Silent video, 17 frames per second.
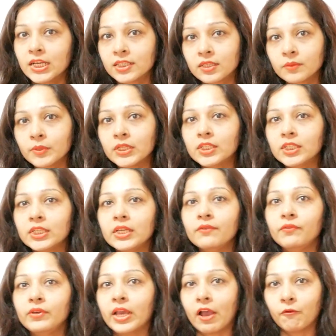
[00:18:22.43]

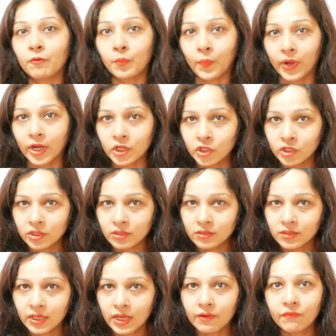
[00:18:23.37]
Similarly, we have pressure.
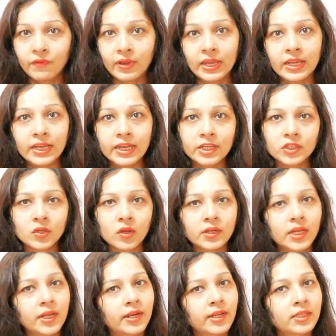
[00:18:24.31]
If we increase or
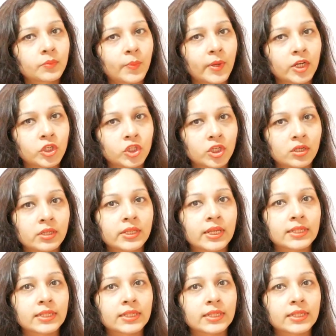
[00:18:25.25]
decrease pressure,